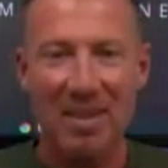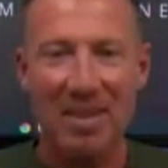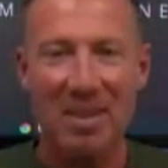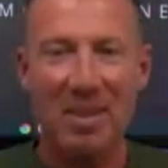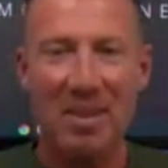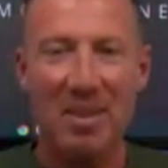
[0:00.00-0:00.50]

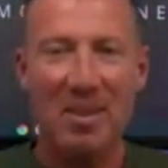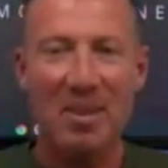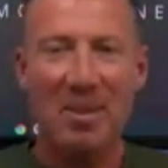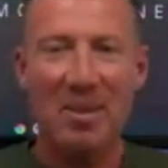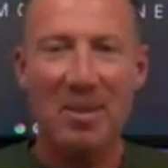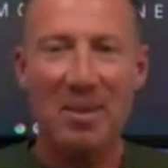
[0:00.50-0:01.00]

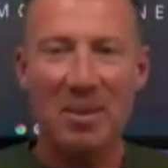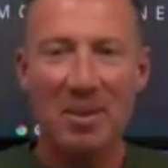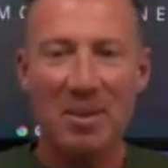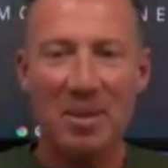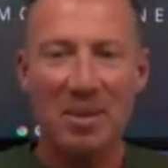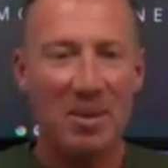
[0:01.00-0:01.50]

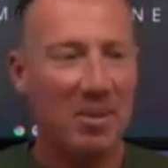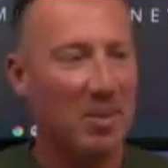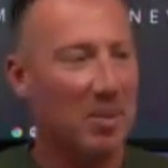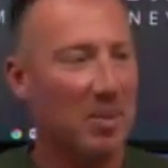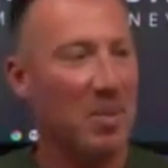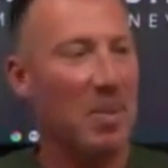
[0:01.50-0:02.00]

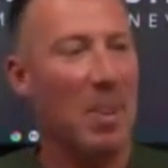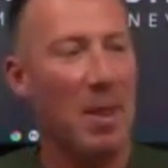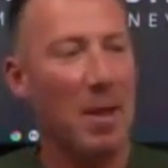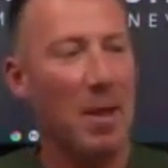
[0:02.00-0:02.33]
No words are spoken by the person on screen.